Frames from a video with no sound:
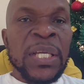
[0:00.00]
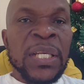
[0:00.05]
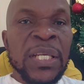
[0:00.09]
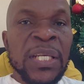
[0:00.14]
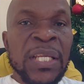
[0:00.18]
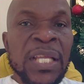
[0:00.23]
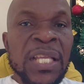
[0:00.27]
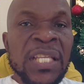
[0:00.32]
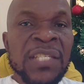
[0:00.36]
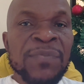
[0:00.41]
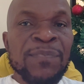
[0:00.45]

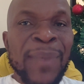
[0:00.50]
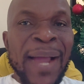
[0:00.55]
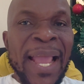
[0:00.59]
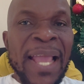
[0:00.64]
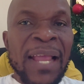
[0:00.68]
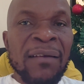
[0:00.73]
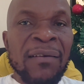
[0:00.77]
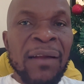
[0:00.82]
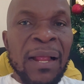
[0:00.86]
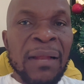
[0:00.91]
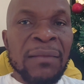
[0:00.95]
These
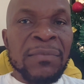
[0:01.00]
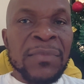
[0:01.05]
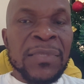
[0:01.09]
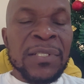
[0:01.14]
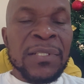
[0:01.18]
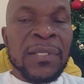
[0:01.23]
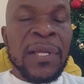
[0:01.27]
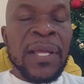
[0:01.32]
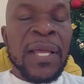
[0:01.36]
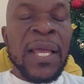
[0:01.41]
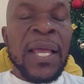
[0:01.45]

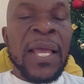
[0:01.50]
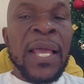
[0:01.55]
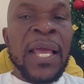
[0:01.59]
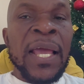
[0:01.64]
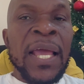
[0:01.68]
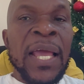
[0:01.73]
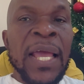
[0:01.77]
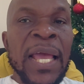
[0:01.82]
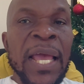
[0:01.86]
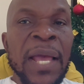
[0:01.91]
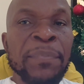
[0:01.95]
migrants
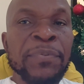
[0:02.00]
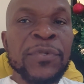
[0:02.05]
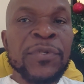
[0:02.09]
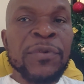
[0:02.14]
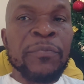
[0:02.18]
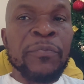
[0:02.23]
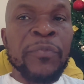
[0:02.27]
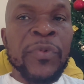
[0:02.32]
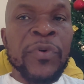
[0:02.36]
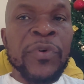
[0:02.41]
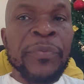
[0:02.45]
helped
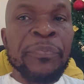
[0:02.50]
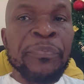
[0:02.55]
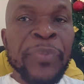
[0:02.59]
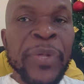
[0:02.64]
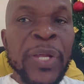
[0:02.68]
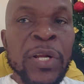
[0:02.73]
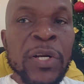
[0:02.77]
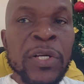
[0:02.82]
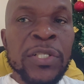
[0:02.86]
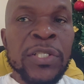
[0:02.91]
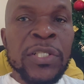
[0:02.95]

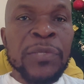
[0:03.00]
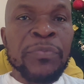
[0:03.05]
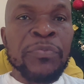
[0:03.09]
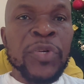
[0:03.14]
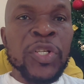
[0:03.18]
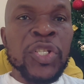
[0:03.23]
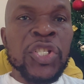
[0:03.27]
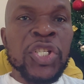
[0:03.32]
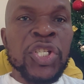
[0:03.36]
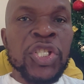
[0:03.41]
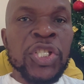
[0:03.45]
rebuild the
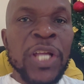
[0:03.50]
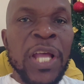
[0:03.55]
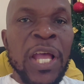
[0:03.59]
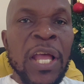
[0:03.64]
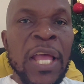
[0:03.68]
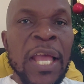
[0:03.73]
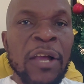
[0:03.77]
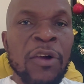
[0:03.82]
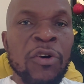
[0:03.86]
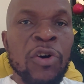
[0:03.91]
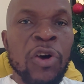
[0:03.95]
British
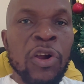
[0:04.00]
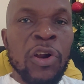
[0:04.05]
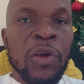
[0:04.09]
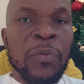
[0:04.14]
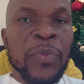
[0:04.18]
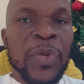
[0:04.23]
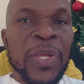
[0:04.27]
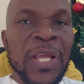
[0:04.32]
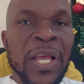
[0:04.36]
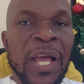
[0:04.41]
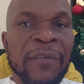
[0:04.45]

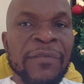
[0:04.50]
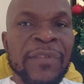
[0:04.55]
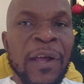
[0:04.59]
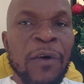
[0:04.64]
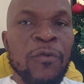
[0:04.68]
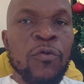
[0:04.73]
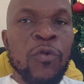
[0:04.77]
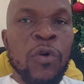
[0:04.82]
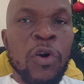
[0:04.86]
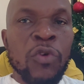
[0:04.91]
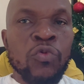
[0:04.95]
economy after
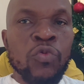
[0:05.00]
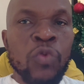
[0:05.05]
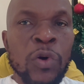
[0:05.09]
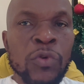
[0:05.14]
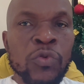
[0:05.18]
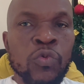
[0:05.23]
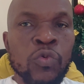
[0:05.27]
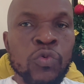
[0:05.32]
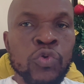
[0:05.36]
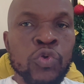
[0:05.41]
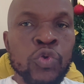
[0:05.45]
World War
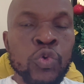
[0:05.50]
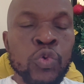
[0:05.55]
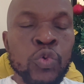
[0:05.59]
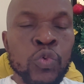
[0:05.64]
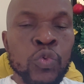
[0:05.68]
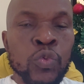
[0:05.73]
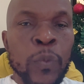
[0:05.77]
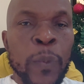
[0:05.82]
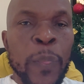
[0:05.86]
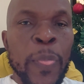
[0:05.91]
II.